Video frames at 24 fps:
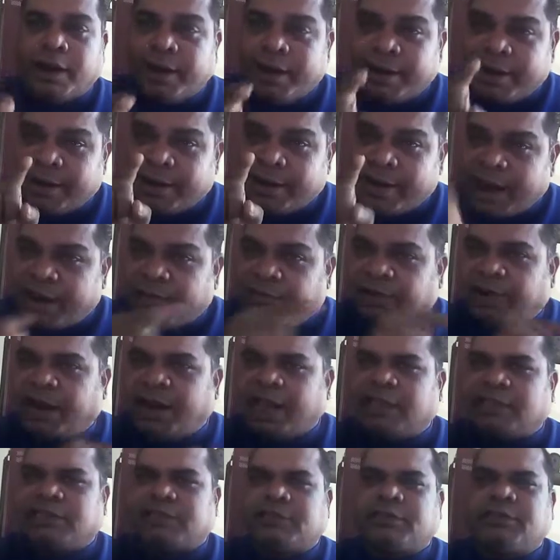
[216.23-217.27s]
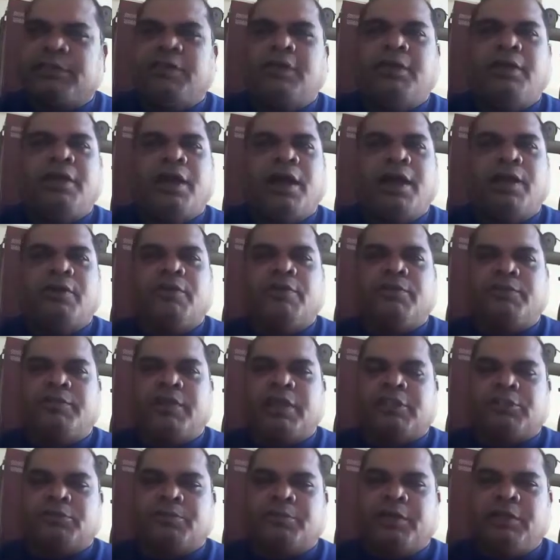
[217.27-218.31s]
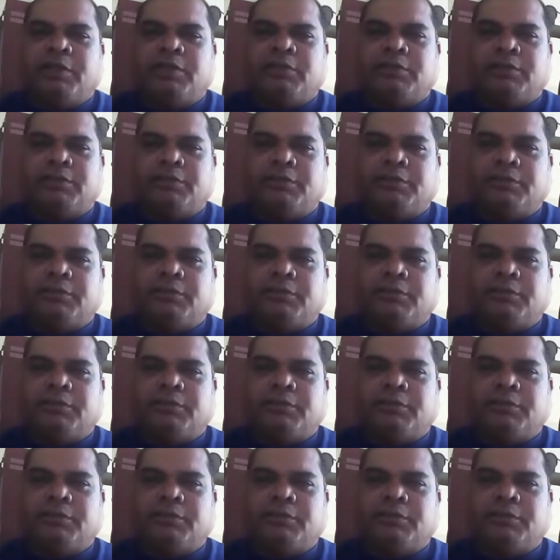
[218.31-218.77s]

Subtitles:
Never ask out of desperation.